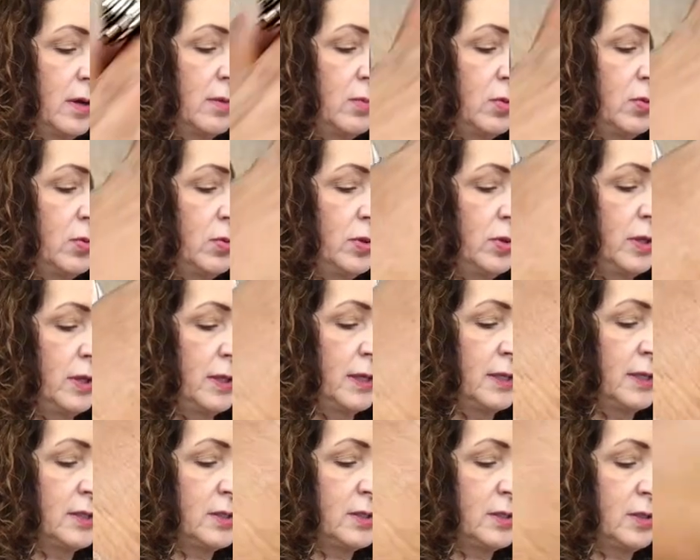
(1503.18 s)
I'm holding
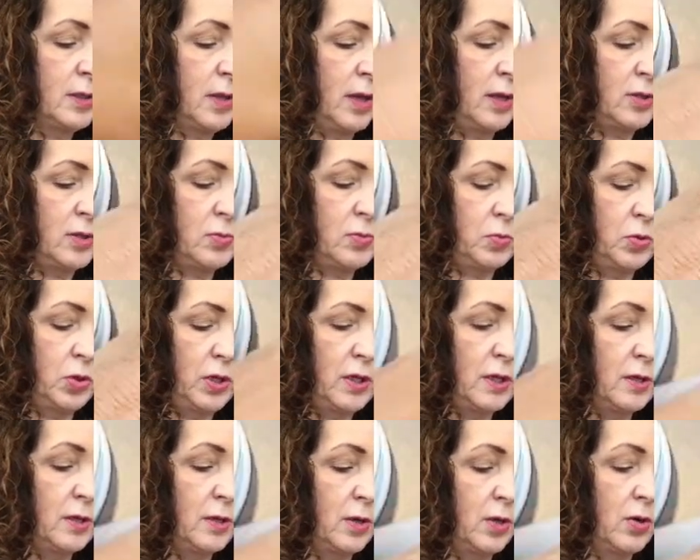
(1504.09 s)
this. It's
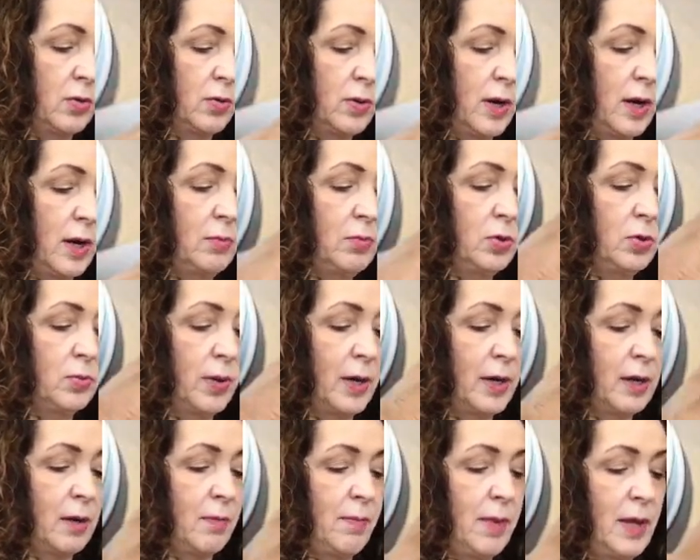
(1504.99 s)
really, you know, I would
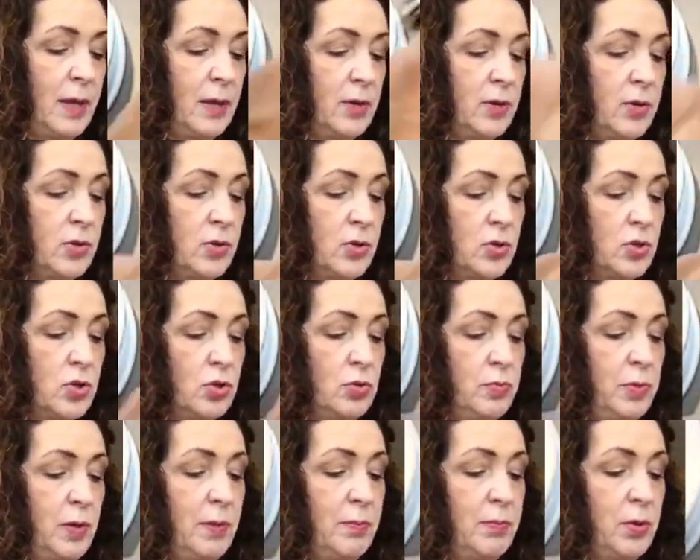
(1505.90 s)
recommend two
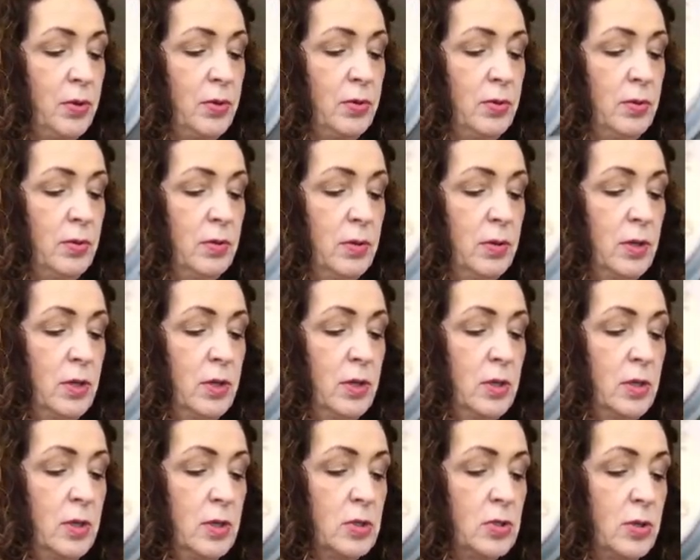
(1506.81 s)
people.
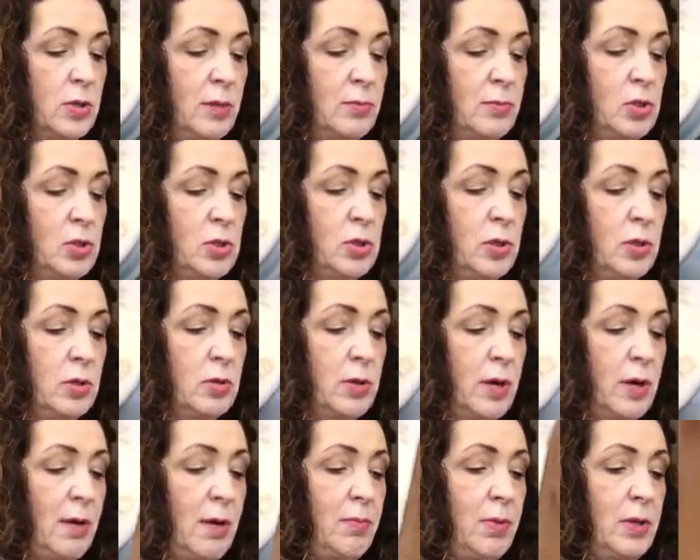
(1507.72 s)
So I'm just going to
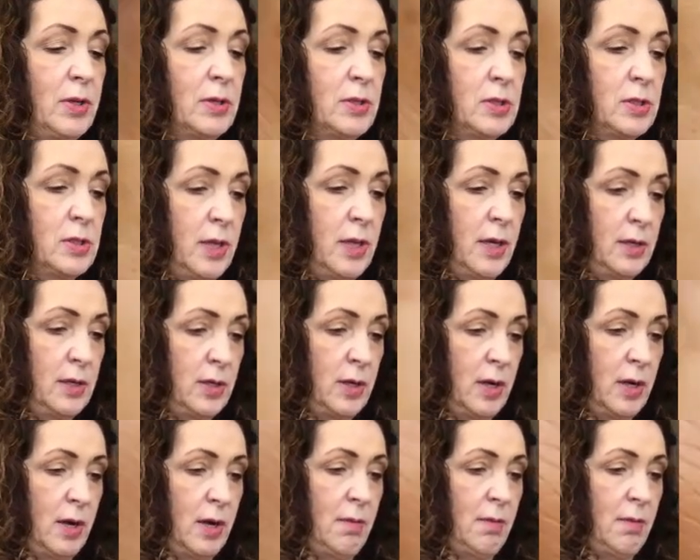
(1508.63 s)
grab it and stand it
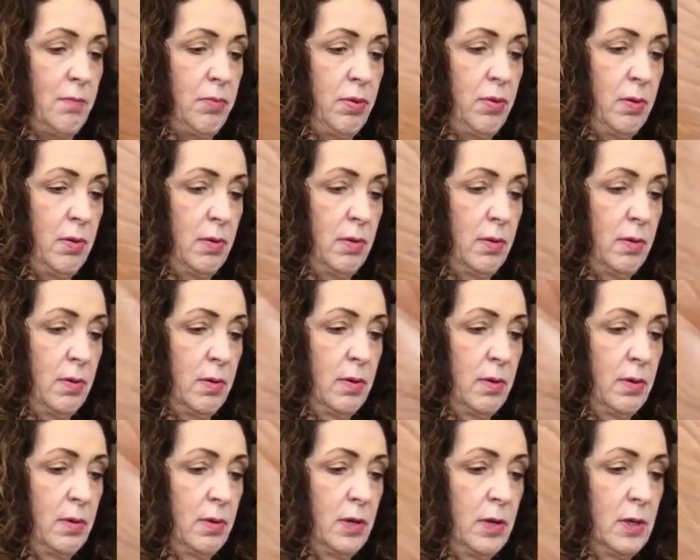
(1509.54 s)
up.
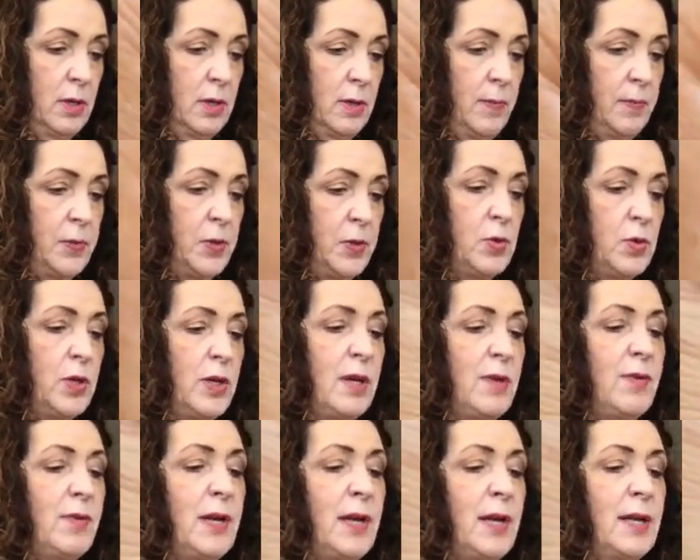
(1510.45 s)
You can
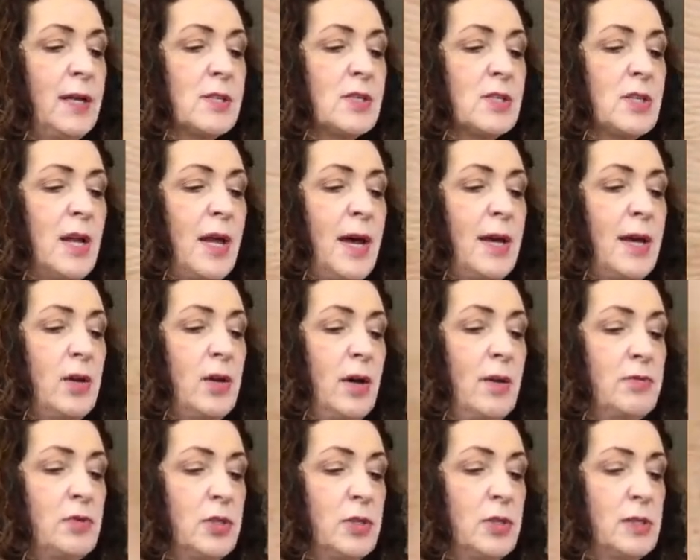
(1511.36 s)
even let it slide
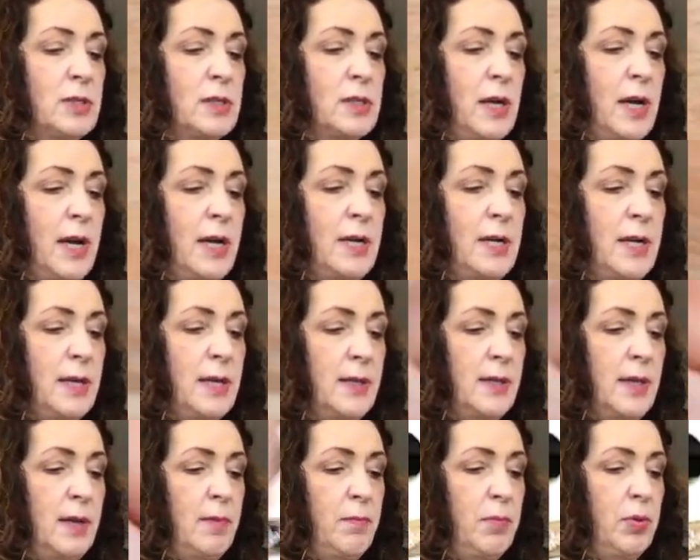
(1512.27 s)
off to the side and
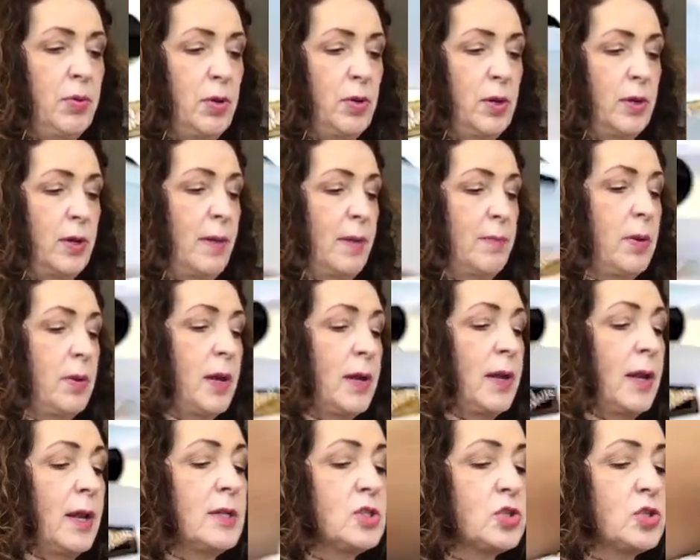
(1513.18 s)
then pull it up.
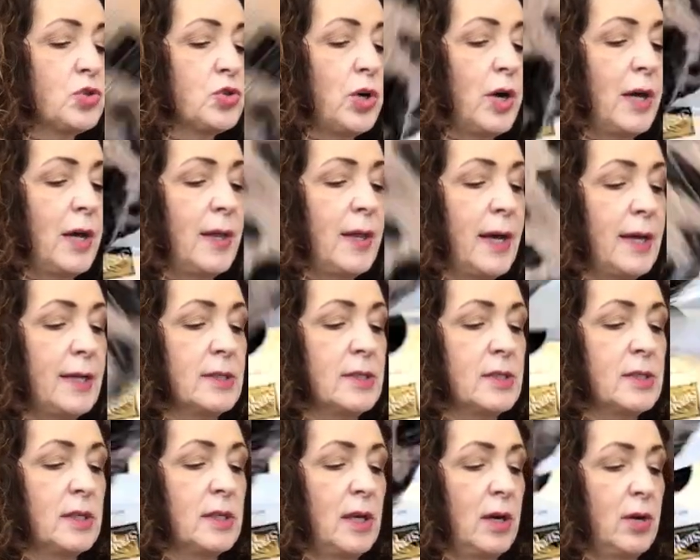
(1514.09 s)
Let's try that and
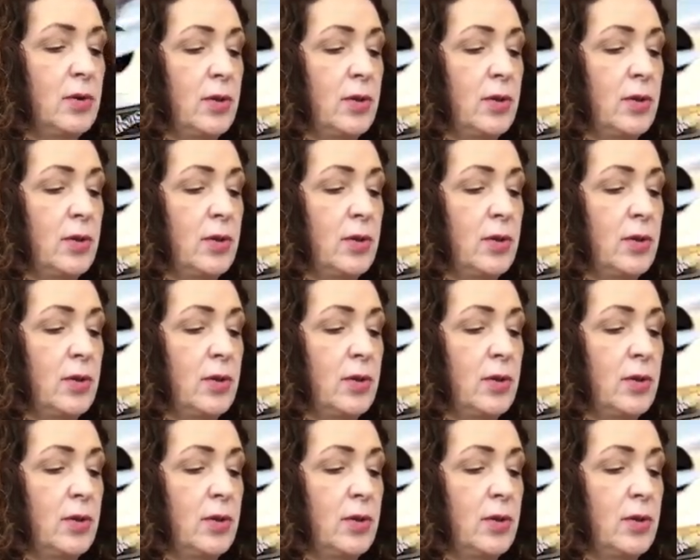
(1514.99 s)
see how